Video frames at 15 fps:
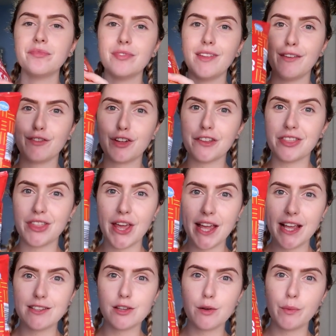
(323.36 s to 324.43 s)
They've got
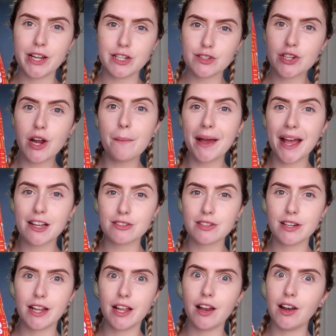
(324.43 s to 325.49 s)
these, which Tom
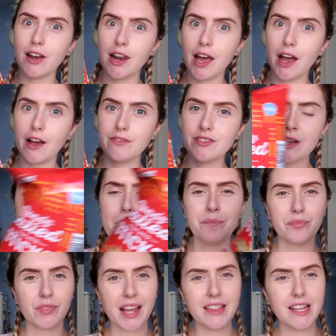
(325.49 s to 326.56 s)
actually loves.
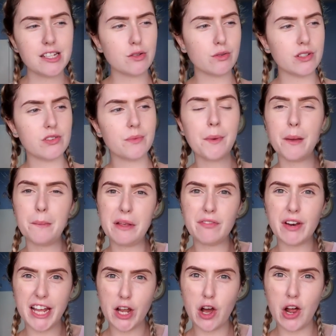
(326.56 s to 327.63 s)
And these always remind me of
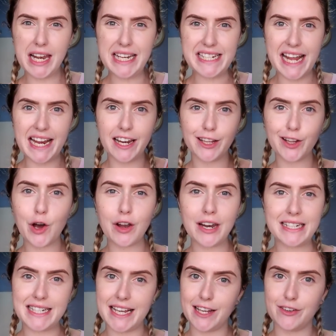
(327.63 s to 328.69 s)
like
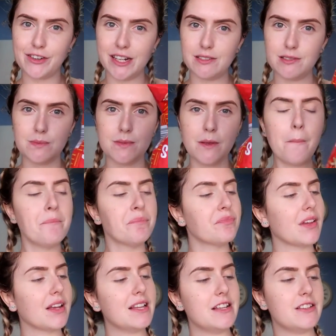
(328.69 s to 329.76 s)
holiday crisps.
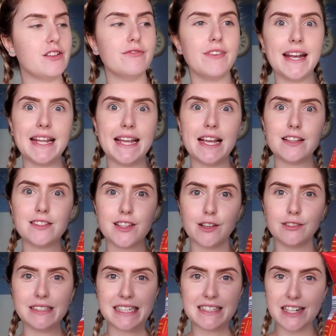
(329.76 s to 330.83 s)
These are ready,
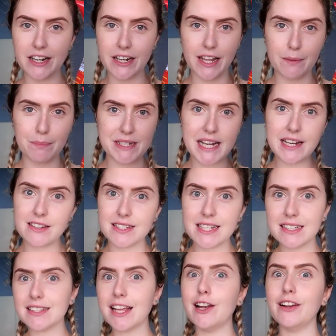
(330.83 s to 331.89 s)
salted, tiny potato
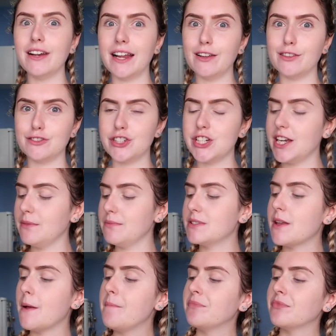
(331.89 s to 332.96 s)
sticks. They look like little chips.
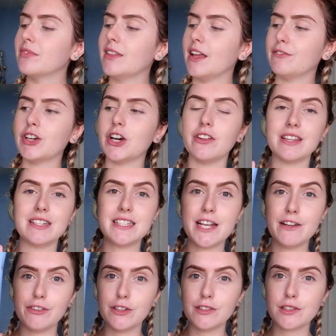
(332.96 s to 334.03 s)
They've got the
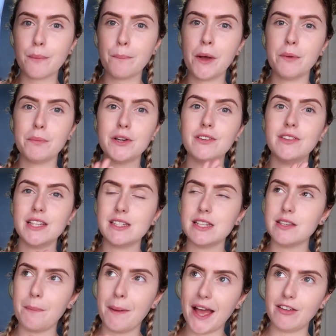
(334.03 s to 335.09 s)
Tyrrell's popcorn. This is
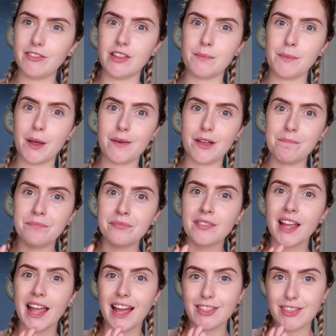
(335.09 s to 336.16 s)
a pound at the moment.
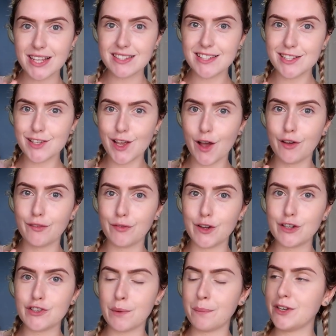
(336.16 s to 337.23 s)
And this is our
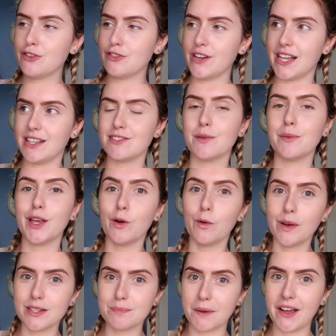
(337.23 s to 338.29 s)
food shopping treat. So we
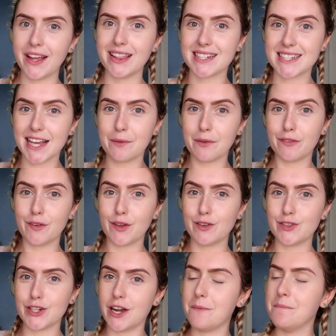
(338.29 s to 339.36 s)
always buy it at the daily food
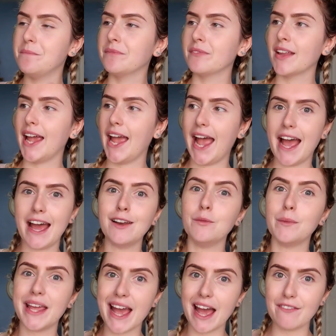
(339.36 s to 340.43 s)
shop. and
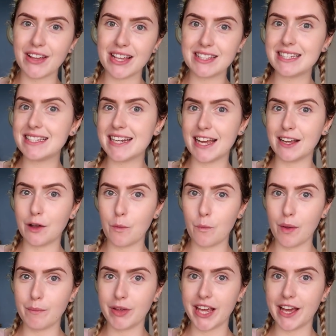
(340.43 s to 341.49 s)
we have it as a snack
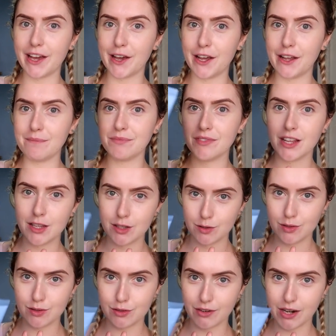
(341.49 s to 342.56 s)
when we get home.
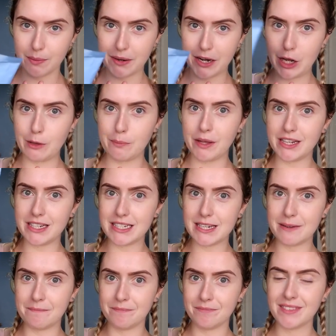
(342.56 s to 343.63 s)
So it's already been
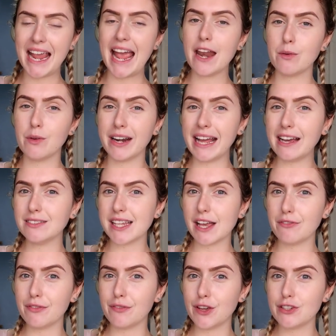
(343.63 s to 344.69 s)
opened. Anyone else have
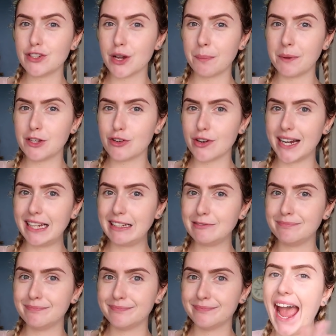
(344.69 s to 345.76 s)
a food shopping treat?
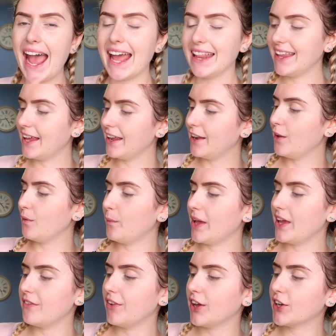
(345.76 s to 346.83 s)
And then
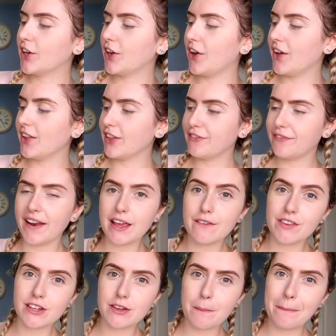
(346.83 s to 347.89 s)
we've got the
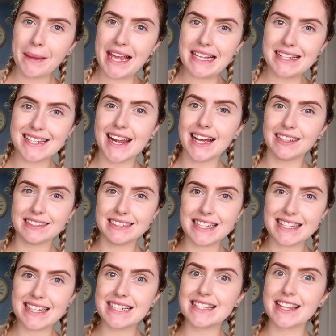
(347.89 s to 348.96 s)
flavoured pea snacks.
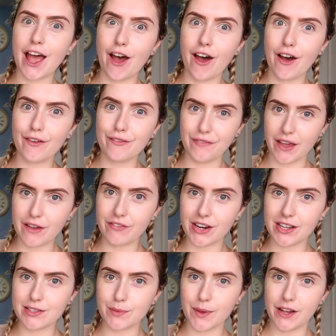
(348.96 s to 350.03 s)
This is our
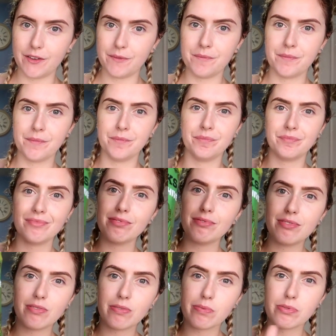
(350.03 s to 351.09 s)
favourite as well.
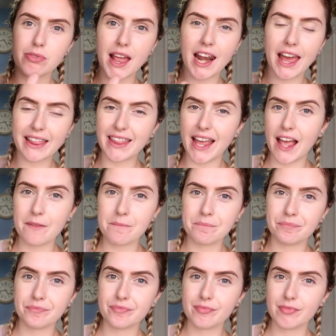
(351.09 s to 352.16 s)
They're like that.
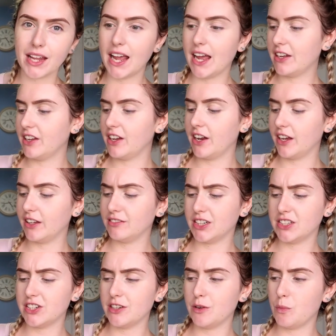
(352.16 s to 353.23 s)
And you know,
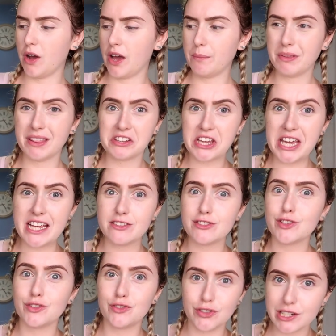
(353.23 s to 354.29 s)
I don't know why, but the kids
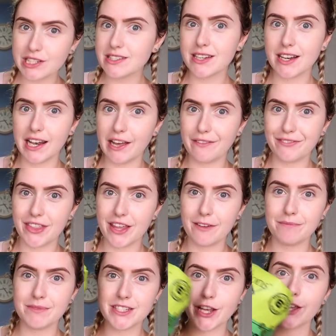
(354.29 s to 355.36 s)
just love them.
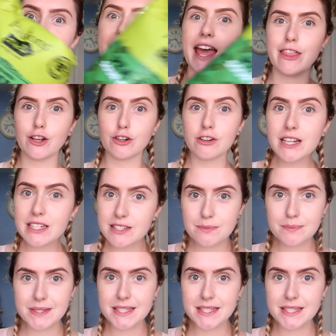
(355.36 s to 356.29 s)
So they're the crisps.